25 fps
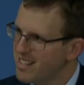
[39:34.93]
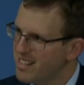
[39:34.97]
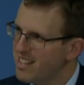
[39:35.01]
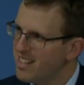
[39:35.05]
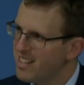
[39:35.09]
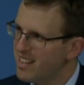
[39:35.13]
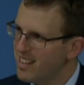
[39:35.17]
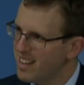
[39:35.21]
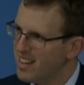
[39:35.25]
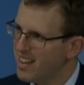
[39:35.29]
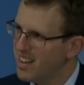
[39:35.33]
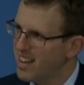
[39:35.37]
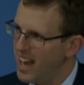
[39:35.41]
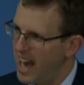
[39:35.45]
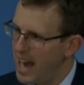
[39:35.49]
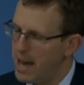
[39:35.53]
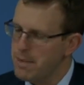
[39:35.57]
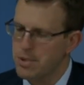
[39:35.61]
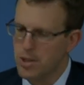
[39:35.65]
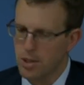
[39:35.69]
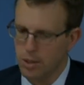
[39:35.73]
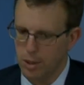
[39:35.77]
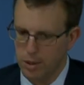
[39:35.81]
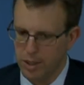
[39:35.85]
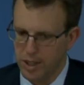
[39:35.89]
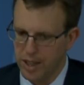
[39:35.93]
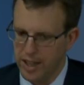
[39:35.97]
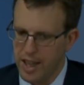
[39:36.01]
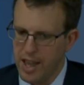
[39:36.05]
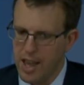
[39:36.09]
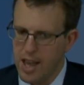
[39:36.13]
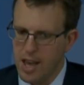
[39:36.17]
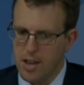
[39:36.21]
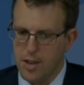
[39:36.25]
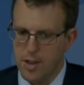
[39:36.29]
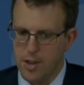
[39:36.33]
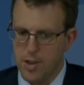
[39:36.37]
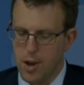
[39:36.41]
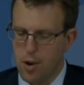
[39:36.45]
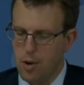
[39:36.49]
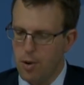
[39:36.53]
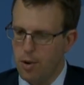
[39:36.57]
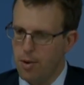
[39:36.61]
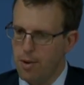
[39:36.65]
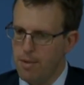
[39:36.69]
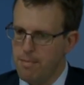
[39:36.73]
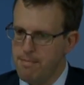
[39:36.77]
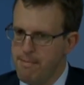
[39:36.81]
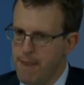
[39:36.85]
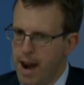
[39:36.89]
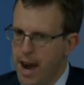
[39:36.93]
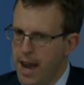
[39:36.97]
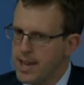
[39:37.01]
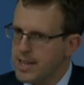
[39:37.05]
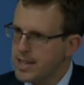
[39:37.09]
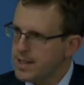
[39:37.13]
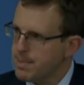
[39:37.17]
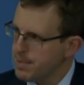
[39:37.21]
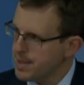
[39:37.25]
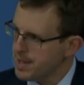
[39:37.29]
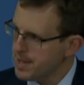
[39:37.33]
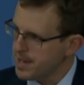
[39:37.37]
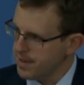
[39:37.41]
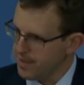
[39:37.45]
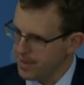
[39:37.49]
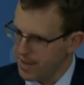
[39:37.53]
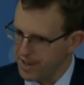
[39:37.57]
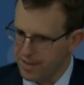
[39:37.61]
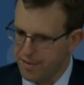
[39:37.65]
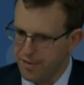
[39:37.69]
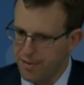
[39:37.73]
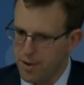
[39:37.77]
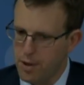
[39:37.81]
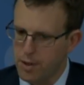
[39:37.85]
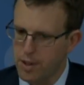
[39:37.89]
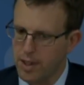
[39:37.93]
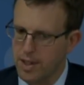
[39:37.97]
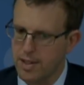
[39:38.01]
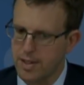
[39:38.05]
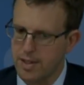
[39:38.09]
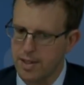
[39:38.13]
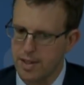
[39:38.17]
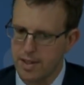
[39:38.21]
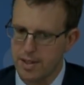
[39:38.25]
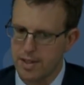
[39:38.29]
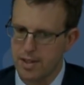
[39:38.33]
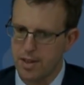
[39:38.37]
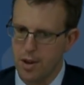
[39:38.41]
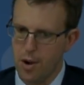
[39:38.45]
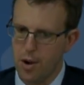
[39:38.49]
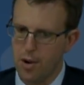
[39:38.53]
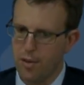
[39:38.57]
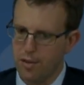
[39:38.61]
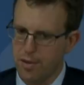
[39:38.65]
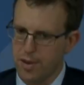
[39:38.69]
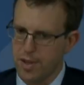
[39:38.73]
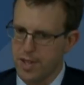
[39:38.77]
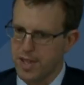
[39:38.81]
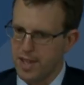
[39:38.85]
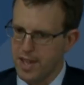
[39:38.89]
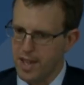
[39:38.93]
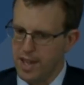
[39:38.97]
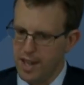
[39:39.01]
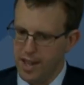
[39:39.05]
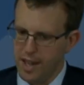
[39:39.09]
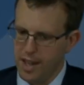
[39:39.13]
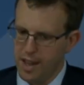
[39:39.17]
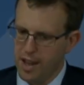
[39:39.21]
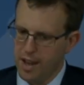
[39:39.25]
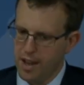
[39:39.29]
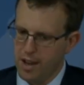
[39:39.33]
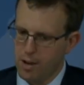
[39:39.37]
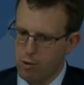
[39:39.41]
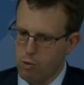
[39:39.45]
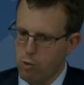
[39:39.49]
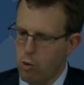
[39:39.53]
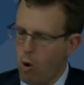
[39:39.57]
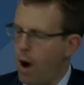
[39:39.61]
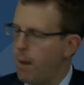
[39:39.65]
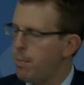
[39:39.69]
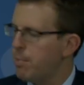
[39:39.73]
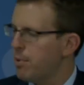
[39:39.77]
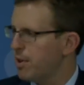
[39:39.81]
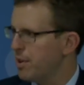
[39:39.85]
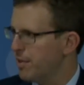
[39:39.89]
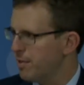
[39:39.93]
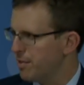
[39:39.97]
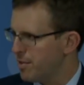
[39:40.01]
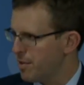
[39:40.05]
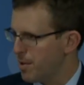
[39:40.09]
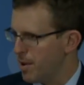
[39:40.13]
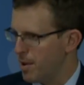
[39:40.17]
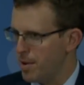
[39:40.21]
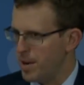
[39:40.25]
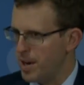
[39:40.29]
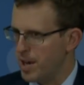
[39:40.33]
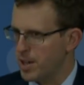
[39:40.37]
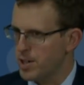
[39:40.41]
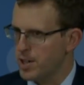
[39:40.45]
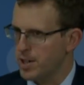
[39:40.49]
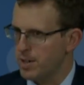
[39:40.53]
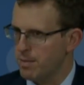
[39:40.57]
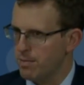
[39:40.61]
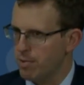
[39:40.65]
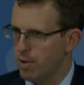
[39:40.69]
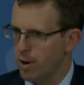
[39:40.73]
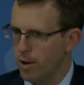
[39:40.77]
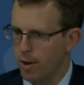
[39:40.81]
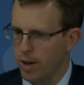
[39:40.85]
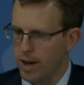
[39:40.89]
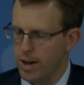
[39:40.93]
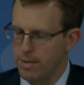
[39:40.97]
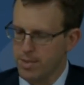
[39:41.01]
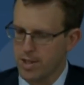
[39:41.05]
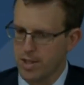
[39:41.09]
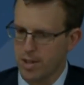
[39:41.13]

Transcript: in that? Absolutely. So my specific focus is to oversee cooperative threat reduction programs.